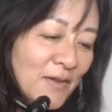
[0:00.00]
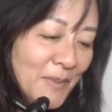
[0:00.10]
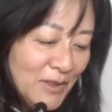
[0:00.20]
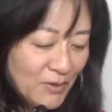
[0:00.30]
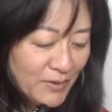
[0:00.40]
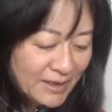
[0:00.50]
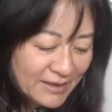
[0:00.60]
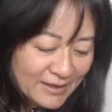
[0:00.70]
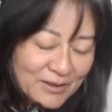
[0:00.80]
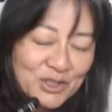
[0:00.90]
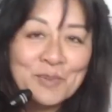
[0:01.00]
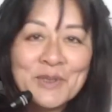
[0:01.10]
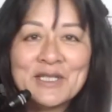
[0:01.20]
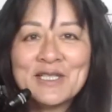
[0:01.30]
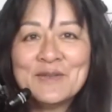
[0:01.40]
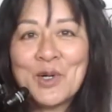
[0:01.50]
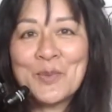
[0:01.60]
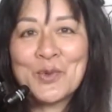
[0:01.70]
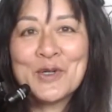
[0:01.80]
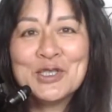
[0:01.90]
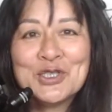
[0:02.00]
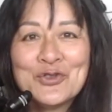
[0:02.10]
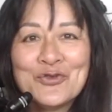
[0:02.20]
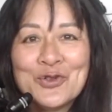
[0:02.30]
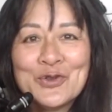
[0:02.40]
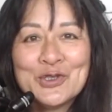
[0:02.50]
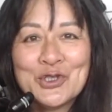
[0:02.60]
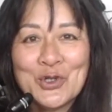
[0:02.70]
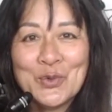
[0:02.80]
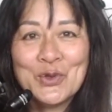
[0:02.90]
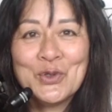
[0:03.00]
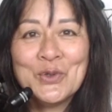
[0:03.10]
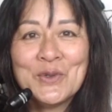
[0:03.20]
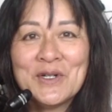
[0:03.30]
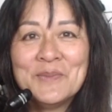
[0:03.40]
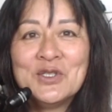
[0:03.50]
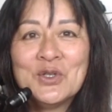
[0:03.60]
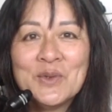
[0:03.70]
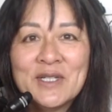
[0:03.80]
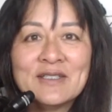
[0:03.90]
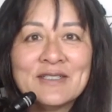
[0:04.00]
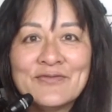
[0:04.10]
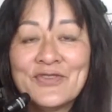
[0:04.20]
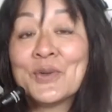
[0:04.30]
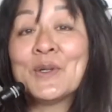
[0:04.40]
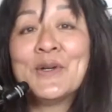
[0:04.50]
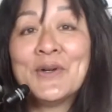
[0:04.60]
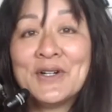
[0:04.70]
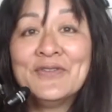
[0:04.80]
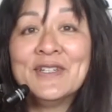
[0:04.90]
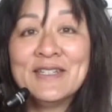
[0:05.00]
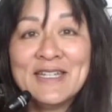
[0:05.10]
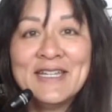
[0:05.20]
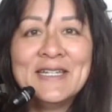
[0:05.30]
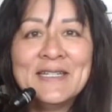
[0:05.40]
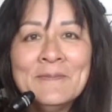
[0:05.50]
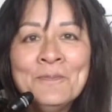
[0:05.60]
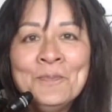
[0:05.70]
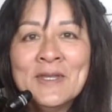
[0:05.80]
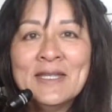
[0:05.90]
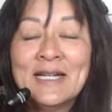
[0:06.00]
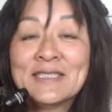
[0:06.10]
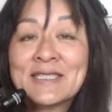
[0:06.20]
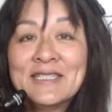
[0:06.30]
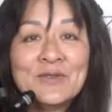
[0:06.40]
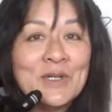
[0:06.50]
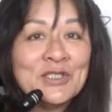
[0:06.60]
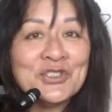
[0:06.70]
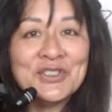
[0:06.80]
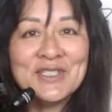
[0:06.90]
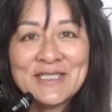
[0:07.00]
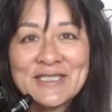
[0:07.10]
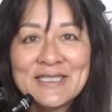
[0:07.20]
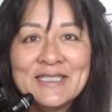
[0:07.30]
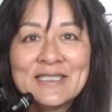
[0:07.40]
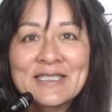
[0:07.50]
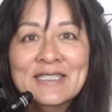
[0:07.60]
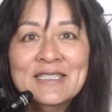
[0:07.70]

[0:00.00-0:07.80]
I've been anyway. doing this just because in preparation for the show with you, I've been doing this fairly often and asking questions like,